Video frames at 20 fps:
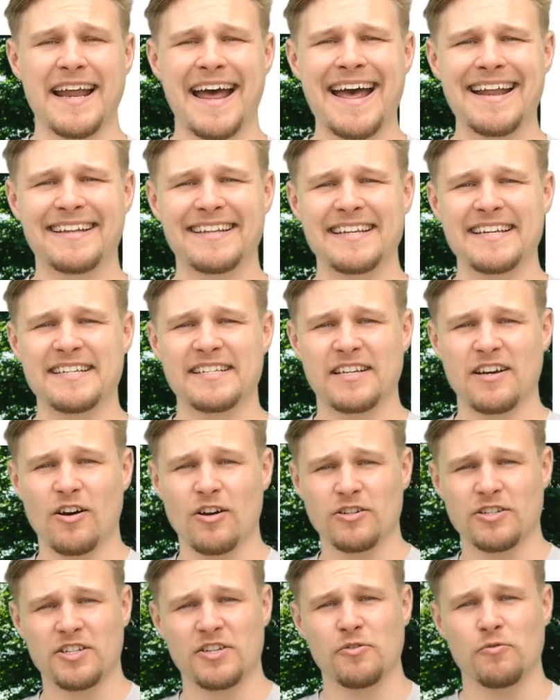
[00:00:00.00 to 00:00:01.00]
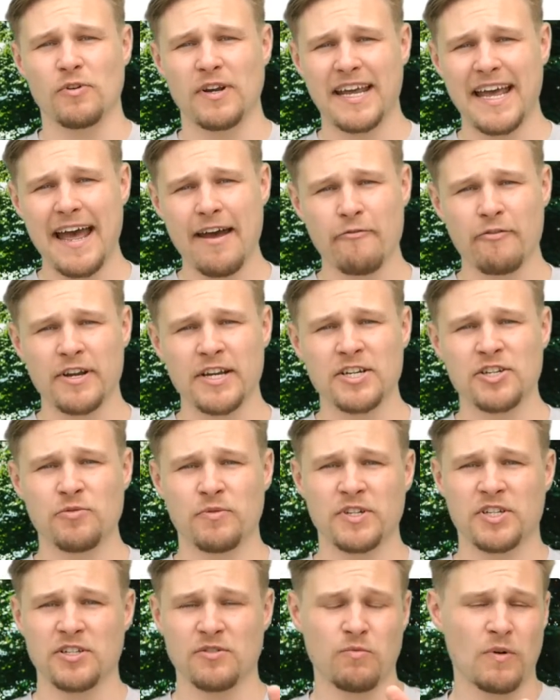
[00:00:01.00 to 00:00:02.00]
add these cars to your garage,
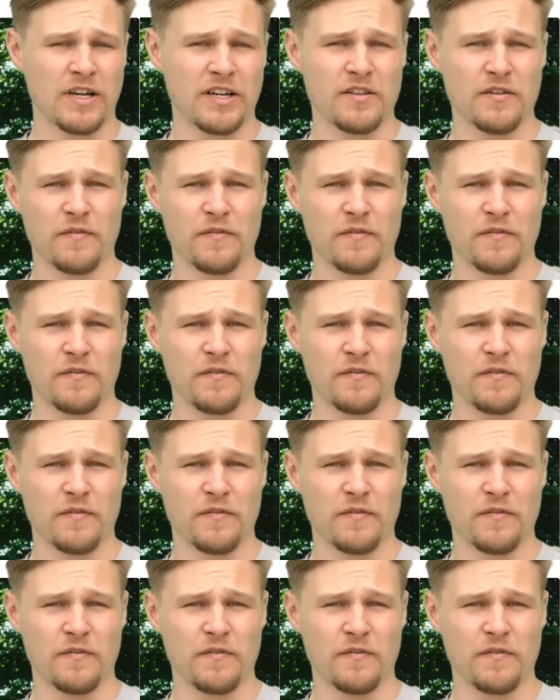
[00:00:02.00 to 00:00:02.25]
which is one of the